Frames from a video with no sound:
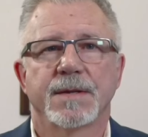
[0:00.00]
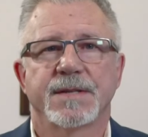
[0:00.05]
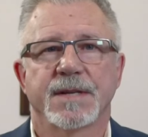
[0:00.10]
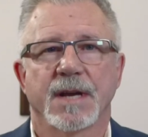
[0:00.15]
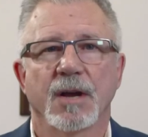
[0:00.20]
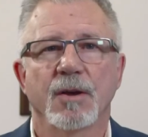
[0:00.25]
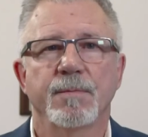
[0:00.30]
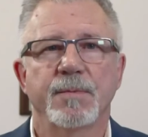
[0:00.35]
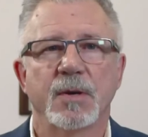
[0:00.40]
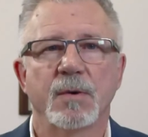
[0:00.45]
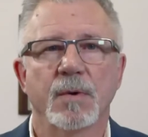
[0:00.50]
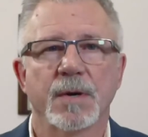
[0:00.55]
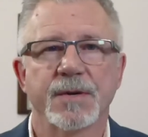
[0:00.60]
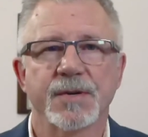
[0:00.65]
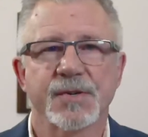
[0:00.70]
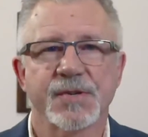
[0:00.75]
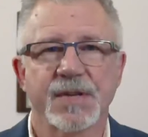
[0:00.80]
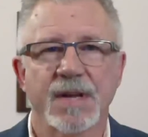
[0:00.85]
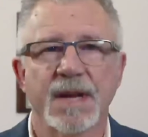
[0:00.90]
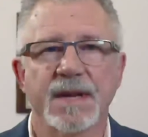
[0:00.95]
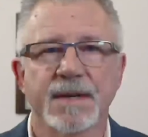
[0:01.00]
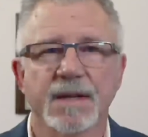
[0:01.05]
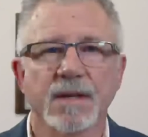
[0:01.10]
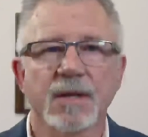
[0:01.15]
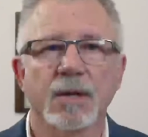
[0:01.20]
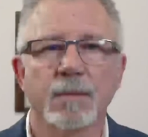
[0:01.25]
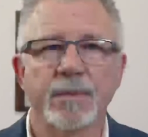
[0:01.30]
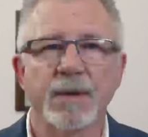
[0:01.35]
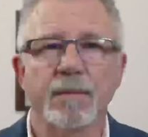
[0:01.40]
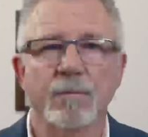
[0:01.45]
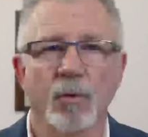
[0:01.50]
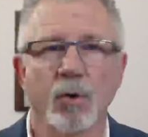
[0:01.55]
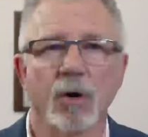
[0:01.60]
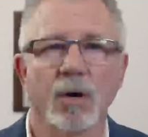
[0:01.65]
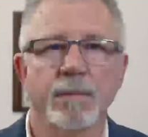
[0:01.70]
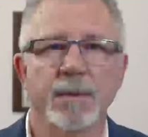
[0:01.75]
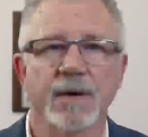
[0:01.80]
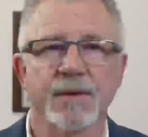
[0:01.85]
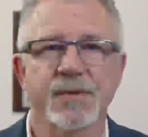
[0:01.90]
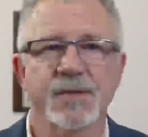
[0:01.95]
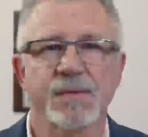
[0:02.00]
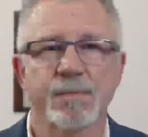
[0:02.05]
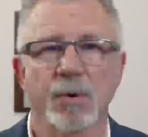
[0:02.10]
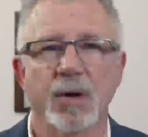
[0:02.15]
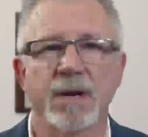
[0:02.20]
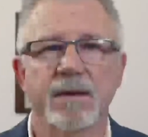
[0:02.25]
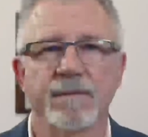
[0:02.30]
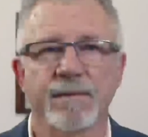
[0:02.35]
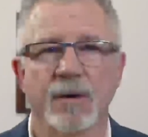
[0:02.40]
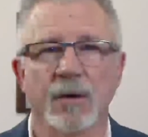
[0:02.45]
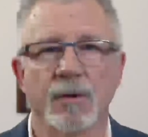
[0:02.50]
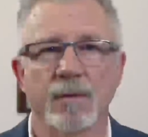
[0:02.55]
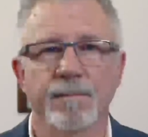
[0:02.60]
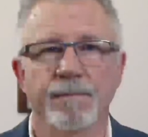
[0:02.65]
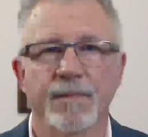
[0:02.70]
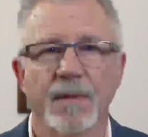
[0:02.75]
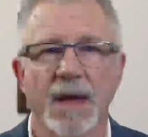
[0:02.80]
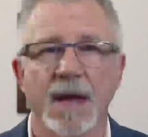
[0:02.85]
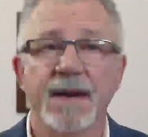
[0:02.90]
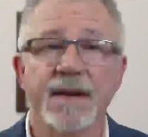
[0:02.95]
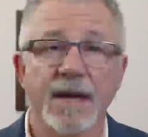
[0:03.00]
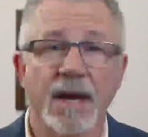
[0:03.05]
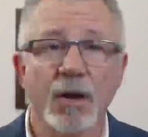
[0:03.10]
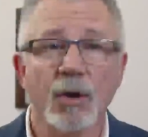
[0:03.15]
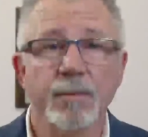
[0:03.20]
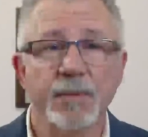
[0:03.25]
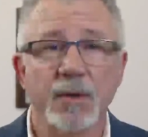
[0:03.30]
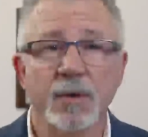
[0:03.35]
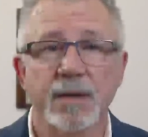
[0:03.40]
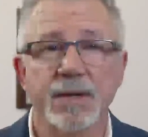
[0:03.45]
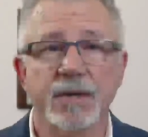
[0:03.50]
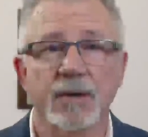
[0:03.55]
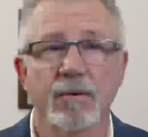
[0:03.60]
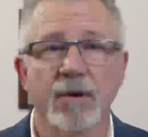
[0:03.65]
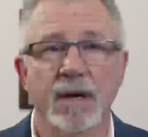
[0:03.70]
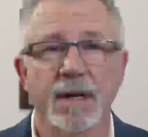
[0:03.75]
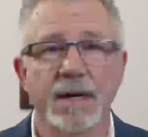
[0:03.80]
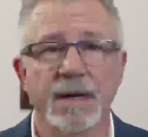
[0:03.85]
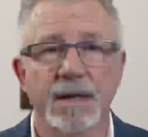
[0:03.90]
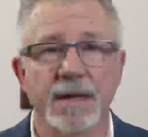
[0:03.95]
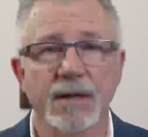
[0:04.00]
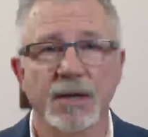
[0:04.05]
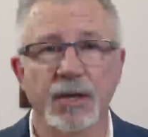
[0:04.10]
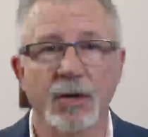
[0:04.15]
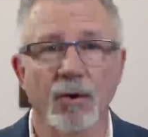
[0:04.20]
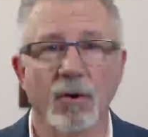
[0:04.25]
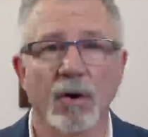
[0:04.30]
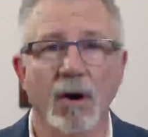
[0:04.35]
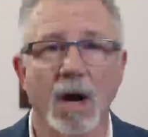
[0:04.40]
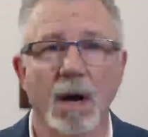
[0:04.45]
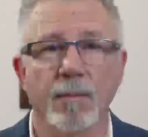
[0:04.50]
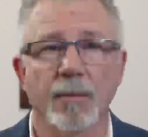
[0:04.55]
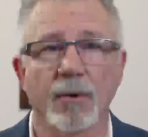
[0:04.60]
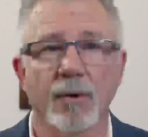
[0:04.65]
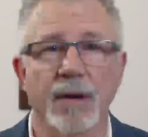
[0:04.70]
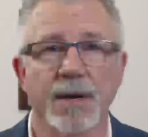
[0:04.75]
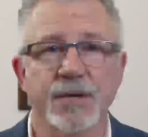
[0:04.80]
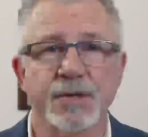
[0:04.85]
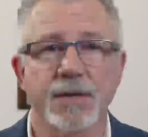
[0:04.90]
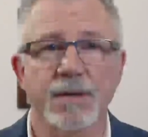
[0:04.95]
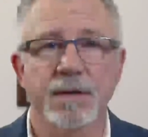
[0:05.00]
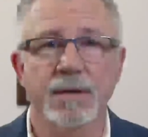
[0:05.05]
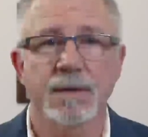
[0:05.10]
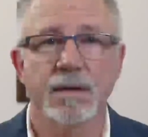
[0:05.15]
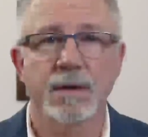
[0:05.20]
To help you understand a little bit more about spray foam and to help you integrate it into your operation,